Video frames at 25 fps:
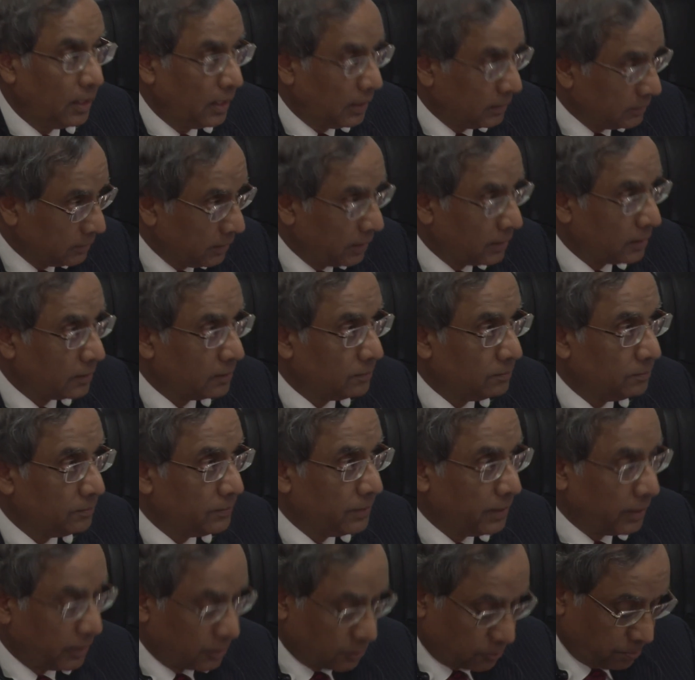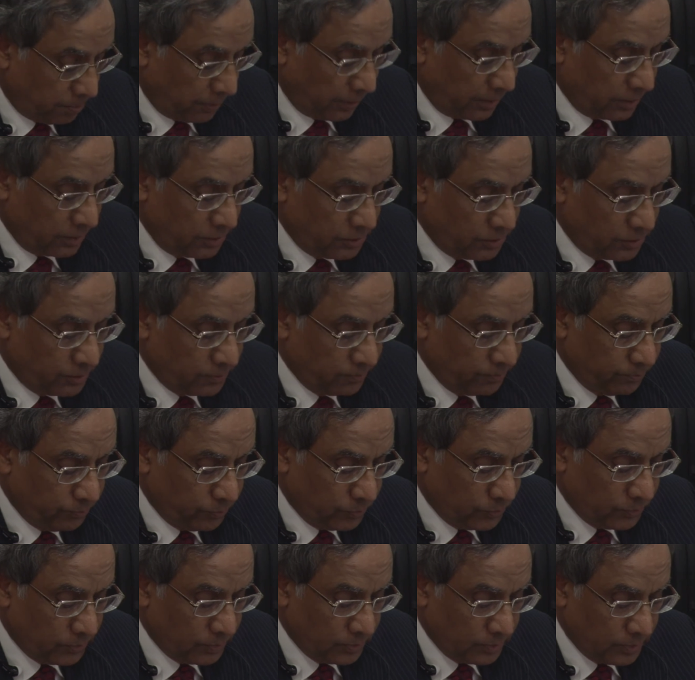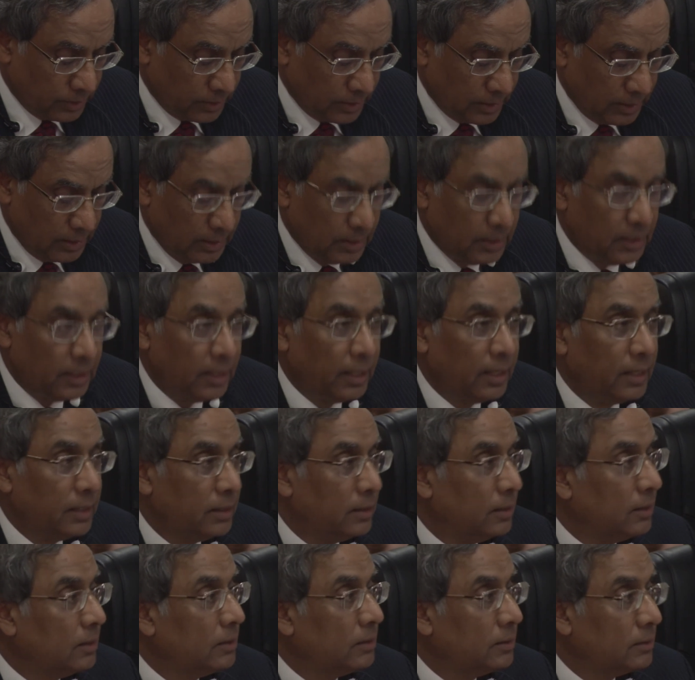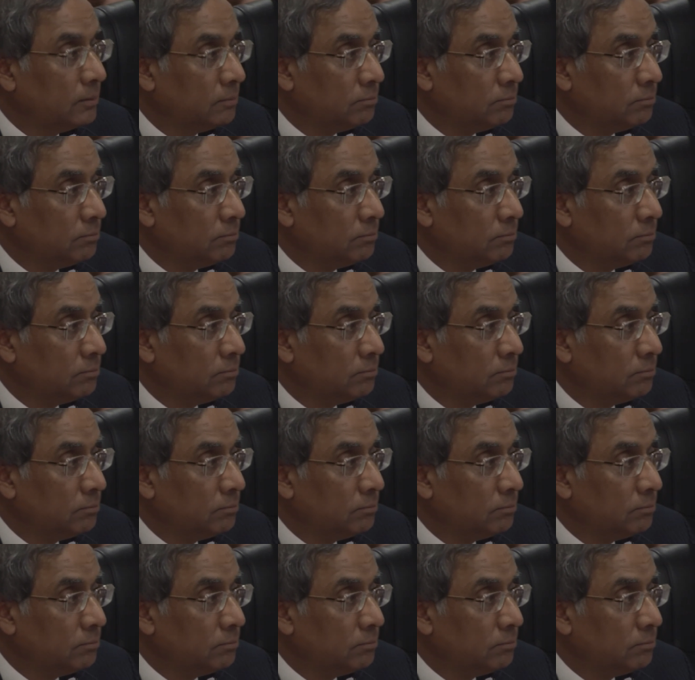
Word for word: Other experts and